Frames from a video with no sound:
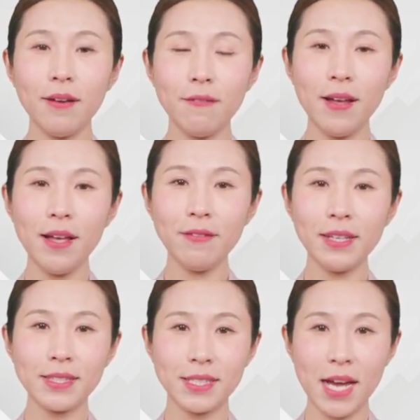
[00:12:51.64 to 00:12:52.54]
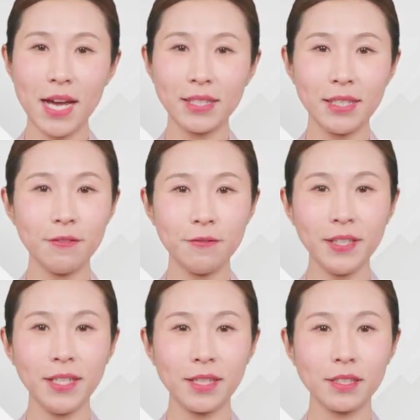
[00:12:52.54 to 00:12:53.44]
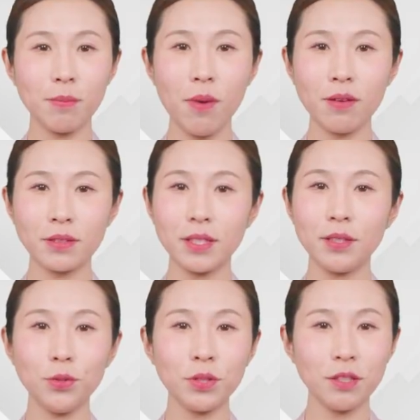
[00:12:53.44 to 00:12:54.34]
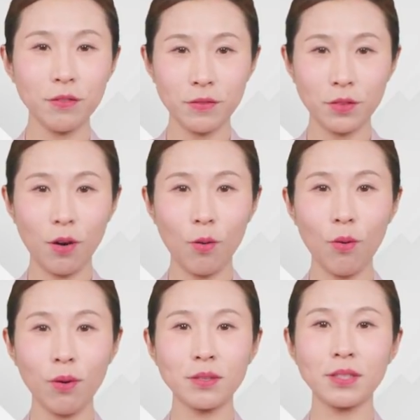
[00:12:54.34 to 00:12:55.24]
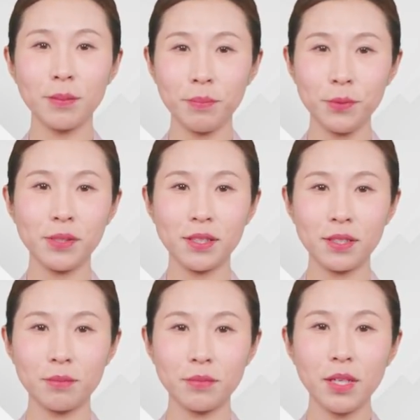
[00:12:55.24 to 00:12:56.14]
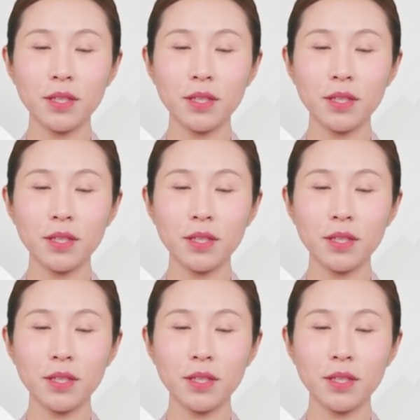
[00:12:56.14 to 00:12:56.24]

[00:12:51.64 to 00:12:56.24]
When we stand in Phoenix Mountain looking towards the museum,